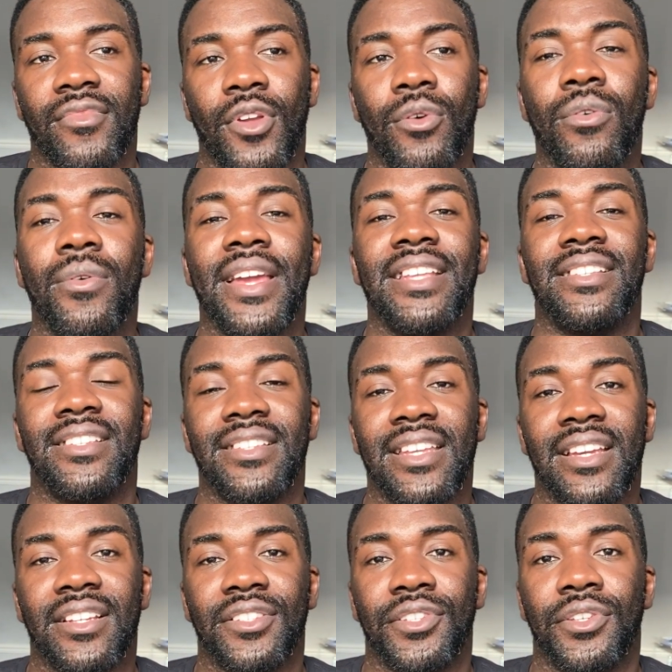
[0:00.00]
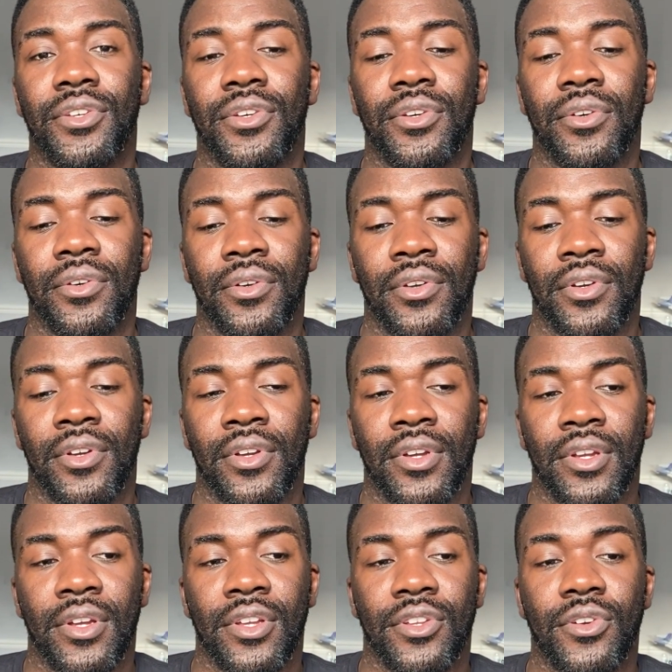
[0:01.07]
always stick to
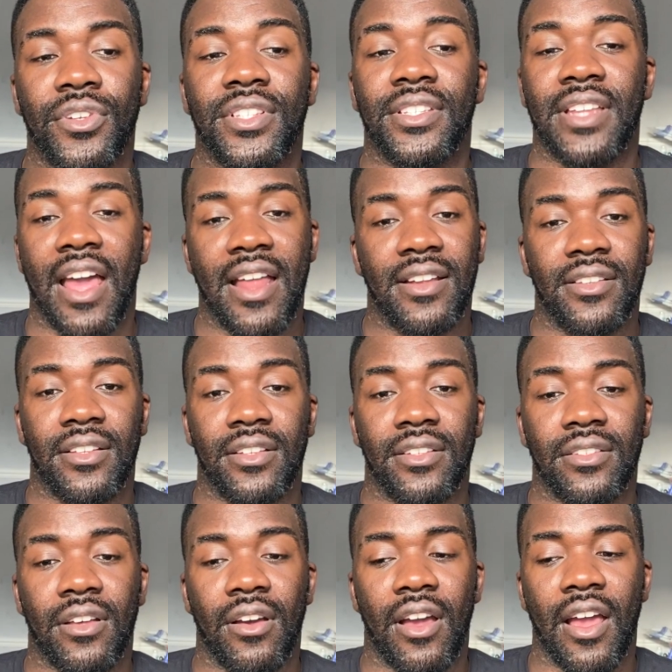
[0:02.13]
your standards